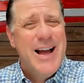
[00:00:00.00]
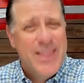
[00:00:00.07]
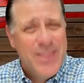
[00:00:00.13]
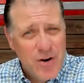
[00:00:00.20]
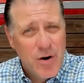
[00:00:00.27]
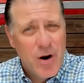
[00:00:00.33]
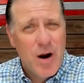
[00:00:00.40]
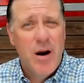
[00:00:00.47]

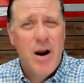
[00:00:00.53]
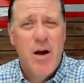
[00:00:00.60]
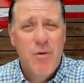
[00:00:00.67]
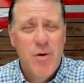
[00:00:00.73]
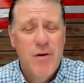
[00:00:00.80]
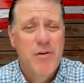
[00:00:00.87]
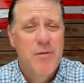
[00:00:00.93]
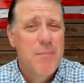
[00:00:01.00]
There are,
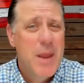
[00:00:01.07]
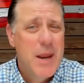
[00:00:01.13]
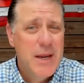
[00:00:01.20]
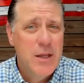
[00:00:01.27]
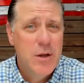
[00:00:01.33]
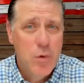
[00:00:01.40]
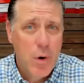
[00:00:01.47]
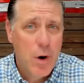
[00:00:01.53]
however,
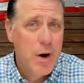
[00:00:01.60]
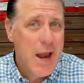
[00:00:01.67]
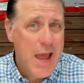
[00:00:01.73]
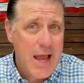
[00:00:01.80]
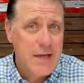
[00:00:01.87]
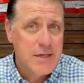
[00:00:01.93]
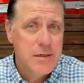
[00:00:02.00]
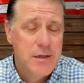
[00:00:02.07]
many who are
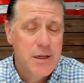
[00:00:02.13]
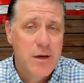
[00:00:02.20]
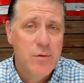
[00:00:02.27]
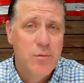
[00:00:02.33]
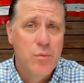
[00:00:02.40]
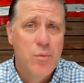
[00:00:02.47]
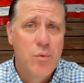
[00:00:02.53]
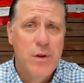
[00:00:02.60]
not,
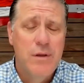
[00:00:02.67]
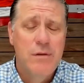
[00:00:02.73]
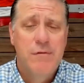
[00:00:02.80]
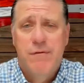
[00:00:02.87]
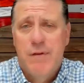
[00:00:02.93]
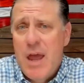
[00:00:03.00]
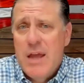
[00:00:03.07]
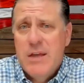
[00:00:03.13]
and
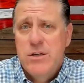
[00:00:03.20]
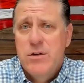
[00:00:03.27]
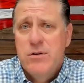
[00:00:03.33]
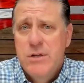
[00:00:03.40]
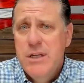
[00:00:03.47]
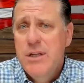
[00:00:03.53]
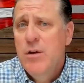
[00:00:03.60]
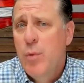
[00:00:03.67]
we've had to
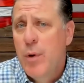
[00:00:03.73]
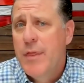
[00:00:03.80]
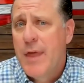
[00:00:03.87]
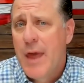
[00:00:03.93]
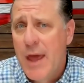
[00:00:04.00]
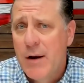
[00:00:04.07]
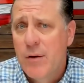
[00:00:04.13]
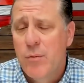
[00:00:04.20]
deal with
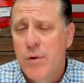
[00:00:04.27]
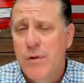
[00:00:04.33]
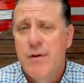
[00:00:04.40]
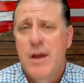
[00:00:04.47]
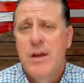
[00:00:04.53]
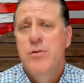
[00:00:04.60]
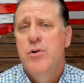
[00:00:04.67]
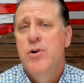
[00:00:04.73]
that, and we've
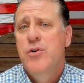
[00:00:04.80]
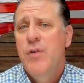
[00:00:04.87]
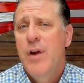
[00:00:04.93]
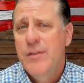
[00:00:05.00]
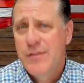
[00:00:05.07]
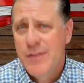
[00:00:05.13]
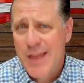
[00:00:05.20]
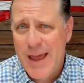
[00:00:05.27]
had to
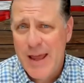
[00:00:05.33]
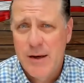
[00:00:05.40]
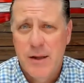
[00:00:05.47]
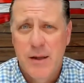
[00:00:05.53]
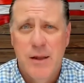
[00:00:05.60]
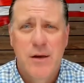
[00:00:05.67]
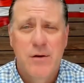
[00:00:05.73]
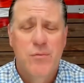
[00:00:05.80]
address that,
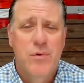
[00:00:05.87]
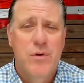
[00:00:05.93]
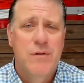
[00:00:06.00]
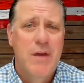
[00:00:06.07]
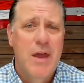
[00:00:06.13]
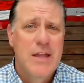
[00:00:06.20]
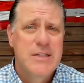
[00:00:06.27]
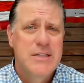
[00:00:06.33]
and
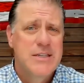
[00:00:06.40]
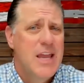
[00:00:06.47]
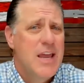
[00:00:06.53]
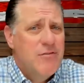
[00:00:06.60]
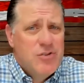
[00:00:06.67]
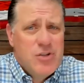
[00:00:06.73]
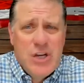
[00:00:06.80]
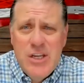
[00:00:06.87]
we've had
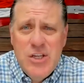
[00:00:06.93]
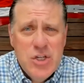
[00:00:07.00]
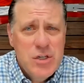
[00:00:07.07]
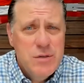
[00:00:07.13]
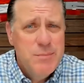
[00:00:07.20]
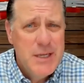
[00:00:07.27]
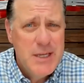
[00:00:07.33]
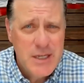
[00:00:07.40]
staff
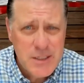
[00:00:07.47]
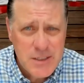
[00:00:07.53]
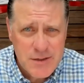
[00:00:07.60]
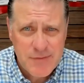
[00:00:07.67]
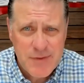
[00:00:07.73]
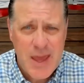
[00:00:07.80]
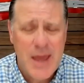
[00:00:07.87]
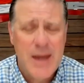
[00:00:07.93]
changes because
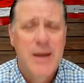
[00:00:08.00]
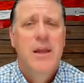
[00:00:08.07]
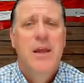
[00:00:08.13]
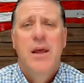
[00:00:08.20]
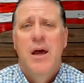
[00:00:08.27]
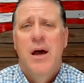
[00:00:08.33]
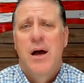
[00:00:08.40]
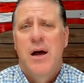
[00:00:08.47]
of that.
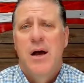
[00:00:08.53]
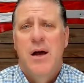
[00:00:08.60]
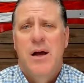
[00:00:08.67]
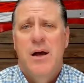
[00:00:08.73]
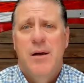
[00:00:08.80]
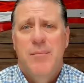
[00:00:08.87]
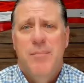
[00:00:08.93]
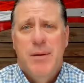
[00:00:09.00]

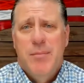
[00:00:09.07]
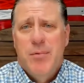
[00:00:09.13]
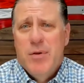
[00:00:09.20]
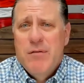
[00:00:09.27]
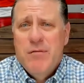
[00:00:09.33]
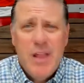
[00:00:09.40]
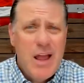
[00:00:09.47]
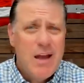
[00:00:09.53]
Uh, people
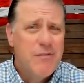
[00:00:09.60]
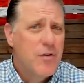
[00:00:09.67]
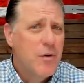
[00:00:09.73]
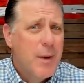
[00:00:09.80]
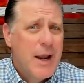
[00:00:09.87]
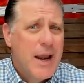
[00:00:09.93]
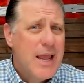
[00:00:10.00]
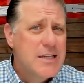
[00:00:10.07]
have left or
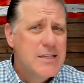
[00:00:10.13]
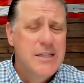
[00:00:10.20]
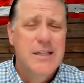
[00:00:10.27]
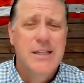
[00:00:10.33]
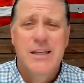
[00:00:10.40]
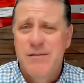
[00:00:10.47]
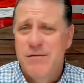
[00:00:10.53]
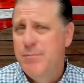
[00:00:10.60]
been asked to
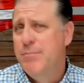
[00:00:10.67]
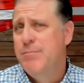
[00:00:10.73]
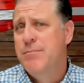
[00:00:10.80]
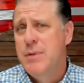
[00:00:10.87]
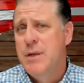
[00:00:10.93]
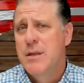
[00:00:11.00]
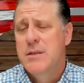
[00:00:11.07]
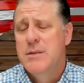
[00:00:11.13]
leave,
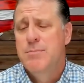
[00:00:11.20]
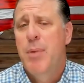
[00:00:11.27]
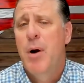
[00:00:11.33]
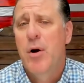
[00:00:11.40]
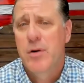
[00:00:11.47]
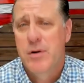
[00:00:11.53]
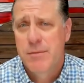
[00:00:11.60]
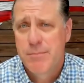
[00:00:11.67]
in
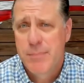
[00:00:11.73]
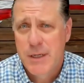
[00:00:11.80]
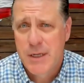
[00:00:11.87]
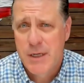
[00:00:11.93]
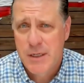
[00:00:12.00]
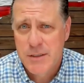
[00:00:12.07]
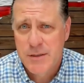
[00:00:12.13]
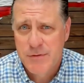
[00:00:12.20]
part
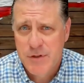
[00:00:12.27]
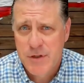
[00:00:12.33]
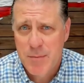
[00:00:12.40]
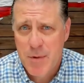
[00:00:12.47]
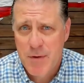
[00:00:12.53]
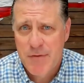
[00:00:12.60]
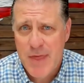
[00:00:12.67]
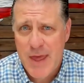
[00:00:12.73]
because of
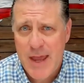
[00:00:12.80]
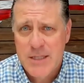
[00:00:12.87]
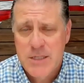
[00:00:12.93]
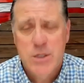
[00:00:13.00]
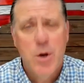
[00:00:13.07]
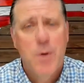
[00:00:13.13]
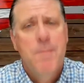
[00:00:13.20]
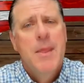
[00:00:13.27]
some of that.
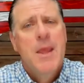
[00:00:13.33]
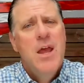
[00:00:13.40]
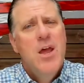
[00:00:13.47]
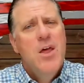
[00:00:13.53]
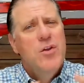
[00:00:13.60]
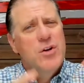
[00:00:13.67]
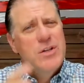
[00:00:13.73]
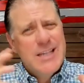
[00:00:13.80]
So
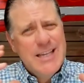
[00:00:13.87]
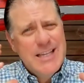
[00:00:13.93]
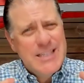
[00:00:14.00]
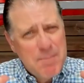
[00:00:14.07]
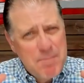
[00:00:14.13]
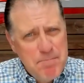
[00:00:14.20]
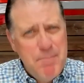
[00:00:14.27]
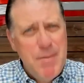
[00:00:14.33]
there's, it's
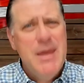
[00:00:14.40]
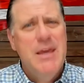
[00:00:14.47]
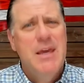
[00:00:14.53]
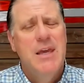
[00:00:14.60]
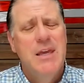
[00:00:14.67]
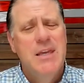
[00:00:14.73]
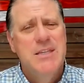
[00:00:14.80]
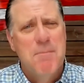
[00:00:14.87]
a big,
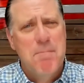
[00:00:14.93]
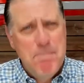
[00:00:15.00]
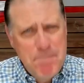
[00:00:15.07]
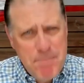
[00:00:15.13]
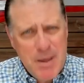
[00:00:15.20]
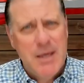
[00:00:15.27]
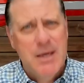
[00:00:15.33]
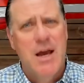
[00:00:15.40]
it's a
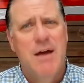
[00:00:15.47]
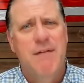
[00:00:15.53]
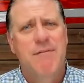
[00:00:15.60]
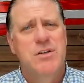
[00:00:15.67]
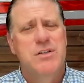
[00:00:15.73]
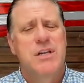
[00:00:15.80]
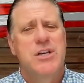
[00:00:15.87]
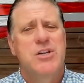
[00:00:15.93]
big
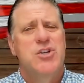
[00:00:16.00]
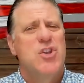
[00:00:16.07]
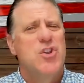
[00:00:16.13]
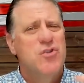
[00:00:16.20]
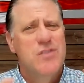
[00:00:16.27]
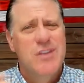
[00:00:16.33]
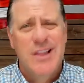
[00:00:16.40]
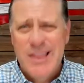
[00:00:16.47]
conversation.
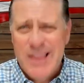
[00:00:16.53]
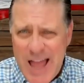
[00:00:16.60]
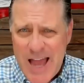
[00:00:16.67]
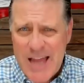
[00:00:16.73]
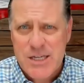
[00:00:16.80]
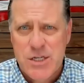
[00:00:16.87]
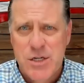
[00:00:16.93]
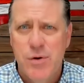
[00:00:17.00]
There's a
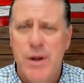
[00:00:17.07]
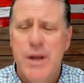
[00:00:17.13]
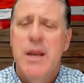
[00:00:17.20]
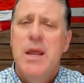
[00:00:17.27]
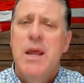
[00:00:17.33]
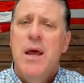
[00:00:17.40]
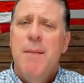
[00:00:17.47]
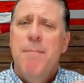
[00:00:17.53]
lot to it,
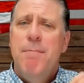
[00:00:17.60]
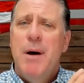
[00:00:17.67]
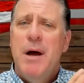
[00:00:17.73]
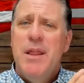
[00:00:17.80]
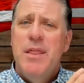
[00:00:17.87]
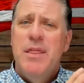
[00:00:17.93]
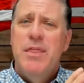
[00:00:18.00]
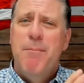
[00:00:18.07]

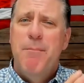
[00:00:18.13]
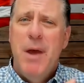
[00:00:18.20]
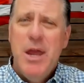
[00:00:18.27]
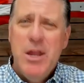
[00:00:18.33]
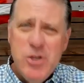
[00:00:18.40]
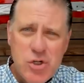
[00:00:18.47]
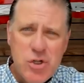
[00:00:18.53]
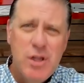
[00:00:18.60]
but the
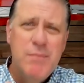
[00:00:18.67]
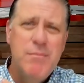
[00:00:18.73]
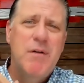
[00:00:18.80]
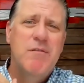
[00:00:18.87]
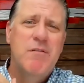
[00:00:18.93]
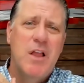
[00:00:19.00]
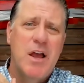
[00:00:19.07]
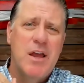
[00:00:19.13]
pendulum
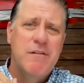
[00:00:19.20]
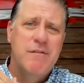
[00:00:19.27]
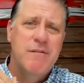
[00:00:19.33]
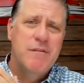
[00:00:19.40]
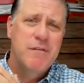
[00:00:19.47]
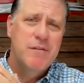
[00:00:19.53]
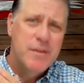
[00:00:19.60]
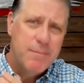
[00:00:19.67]
of
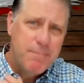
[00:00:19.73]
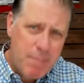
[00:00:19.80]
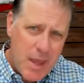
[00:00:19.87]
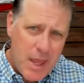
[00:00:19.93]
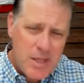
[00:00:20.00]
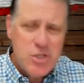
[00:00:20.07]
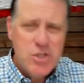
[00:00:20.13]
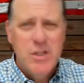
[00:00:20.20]
life, the
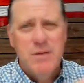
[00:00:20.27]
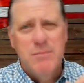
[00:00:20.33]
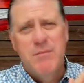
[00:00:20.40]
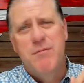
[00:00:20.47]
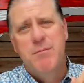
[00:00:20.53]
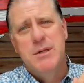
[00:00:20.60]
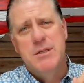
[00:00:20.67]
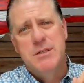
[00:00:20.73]
pendulum
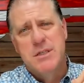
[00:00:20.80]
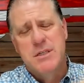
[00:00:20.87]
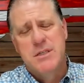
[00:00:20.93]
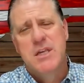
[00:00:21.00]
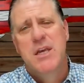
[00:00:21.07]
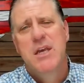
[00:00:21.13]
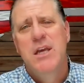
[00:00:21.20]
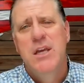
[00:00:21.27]
of
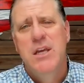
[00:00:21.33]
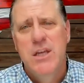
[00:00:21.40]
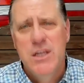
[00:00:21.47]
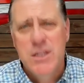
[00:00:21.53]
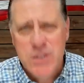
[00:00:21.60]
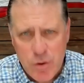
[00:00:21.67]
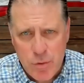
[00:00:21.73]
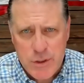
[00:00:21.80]
business
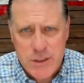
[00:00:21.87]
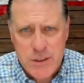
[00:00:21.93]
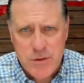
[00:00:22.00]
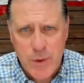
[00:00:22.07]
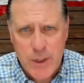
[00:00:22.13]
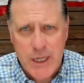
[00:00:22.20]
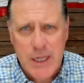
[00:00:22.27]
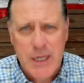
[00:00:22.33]
is always
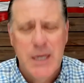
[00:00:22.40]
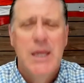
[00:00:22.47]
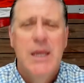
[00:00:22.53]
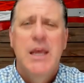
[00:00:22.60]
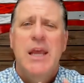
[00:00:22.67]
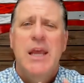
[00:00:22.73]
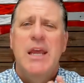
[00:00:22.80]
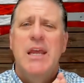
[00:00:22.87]
swinging.
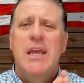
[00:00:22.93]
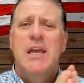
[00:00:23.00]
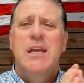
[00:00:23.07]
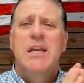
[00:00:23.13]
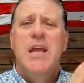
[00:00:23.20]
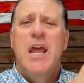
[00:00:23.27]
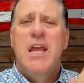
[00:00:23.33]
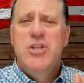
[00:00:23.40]

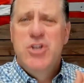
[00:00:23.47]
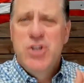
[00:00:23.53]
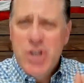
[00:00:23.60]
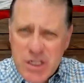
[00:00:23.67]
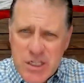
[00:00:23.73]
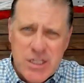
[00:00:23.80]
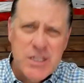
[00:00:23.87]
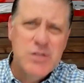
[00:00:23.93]
And
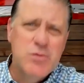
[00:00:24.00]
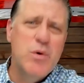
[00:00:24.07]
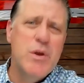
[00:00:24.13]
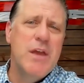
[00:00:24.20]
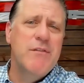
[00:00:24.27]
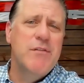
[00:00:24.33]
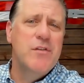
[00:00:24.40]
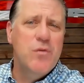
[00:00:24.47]
just as
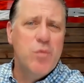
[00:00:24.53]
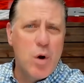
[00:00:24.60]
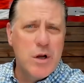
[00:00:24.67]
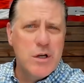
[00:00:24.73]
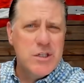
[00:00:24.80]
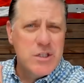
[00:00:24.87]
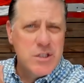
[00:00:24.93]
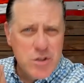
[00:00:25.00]
we have
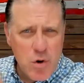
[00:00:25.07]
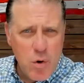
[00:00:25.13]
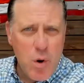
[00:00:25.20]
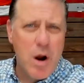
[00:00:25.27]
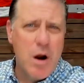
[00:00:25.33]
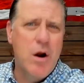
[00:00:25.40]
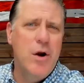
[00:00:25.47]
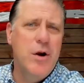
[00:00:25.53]
swung so
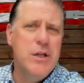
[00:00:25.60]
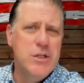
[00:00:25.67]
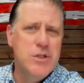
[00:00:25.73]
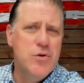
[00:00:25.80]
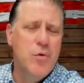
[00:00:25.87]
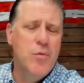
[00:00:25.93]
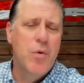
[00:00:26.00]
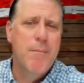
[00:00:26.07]
hard
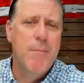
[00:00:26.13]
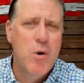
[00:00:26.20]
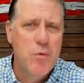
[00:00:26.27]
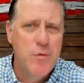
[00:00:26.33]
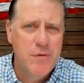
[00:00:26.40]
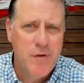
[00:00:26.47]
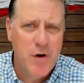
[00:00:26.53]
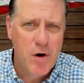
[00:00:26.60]
into a
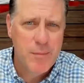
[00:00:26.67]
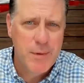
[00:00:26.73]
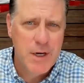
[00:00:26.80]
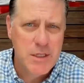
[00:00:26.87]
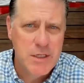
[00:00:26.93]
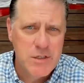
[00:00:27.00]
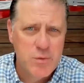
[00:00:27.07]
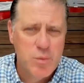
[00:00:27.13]
remote environment
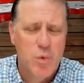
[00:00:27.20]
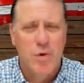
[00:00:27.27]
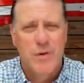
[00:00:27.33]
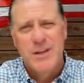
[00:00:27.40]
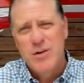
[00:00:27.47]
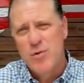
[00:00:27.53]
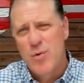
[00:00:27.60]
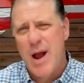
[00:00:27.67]
in this
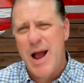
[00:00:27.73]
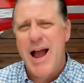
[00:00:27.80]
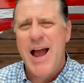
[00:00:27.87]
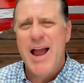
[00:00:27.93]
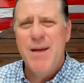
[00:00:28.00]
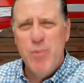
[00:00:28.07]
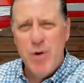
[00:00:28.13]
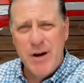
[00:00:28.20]
world, into a
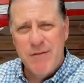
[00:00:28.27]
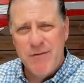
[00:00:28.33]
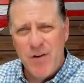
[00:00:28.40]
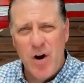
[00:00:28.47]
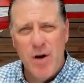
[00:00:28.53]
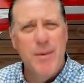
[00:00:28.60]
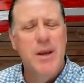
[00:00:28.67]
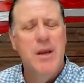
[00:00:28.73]
hybrid
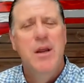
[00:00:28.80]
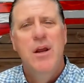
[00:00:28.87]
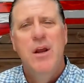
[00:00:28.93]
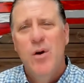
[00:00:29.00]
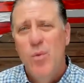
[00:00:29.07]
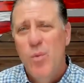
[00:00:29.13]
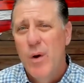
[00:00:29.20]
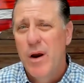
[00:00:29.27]
environment,
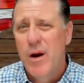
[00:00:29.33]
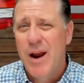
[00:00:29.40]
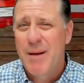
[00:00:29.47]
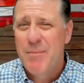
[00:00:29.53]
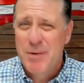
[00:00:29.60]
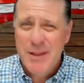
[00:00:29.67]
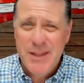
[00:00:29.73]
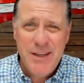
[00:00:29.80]
where I
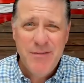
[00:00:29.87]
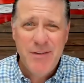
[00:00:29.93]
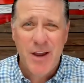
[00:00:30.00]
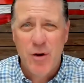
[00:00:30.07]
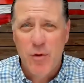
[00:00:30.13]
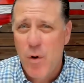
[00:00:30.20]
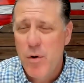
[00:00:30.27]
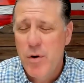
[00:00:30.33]
believe I
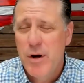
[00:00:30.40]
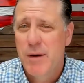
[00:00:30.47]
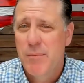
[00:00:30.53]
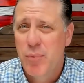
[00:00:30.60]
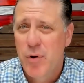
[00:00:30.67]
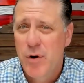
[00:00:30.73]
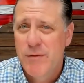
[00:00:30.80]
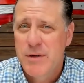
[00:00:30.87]
quoted in
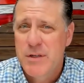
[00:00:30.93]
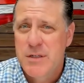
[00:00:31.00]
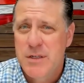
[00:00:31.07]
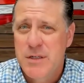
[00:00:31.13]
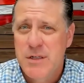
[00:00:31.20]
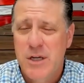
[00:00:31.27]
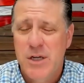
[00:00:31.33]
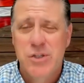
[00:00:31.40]
previous
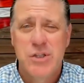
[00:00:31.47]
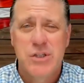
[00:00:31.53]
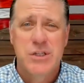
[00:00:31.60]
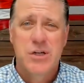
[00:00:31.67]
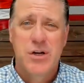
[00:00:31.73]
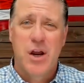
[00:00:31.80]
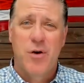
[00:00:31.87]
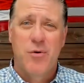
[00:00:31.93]
discussions
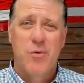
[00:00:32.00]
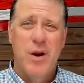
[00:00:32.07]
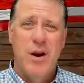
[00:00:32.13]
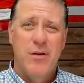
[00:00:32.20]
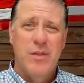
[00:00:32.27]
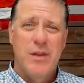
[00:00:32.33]
here on RARE